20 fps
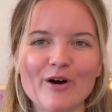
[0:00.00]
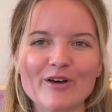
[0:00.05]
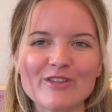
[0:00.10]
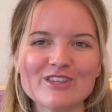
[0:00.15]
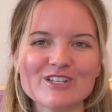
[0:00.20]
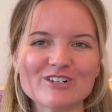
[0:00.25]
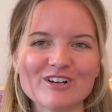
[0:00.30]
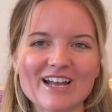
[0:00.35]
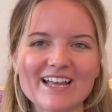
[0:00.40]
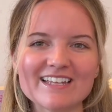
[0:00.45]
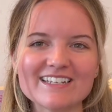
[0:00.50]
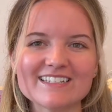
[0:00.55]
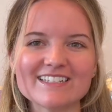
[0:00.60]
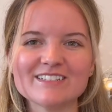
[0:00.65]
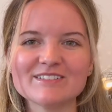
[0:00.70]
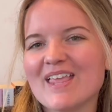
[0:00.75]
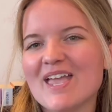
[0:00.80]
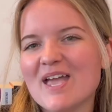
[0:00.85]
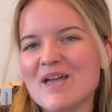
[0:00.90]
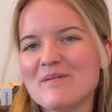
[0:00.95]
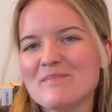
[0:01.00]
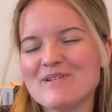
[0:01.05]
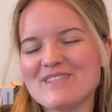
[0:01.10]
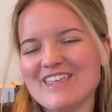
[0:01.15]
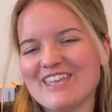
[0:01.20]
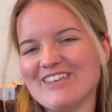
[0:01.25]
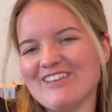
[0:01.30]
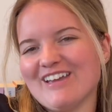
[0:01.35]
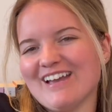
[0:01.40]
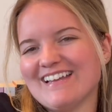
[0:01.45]
on the trend. But
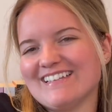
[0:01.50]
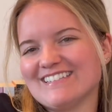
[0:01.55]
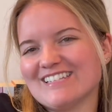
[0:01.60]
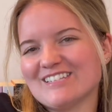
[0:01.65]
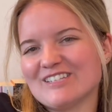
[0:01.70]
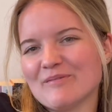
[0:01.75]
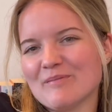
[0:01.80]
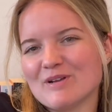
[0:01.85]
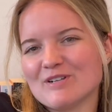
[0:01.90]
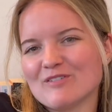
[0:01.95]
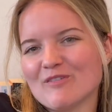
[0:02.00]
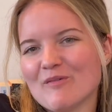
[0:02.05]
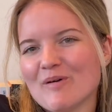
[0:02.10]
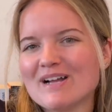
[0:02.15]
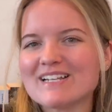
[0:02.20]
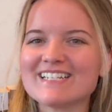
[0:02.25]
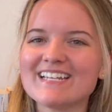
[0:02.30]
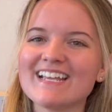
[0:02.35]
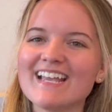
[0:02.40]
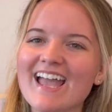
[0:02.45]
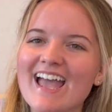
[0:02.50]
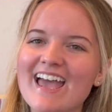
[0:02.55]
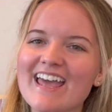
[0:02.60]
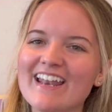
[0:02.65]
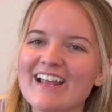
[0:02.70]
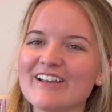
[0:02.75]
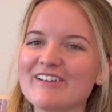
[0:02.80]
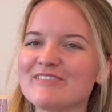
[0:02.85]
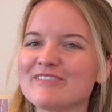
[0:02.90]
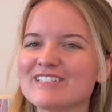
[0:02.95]
thank you guys so much for watching, and
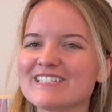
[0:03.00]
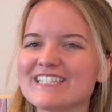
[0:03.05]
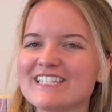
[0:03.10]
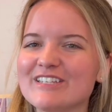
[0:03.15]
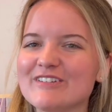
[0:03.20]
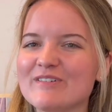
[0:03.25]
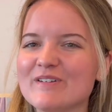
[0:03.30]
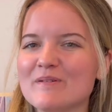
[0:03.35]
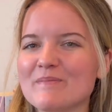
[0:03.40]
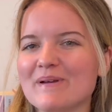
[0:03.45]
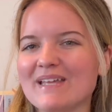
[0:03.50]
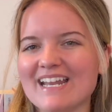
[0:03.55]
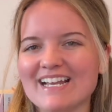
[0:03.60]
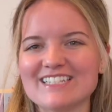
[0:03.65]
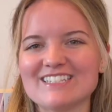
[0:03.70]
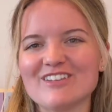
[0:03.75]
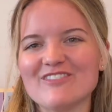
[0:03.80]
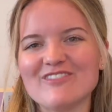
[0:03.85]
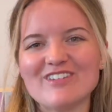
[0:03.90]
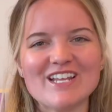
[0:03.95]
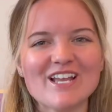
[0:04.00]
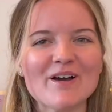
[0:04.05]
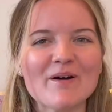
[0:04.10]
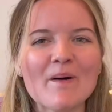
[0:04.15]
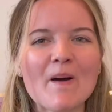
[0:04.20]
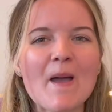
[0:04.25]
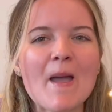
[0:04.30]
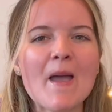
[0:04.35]
I will see you in my next video.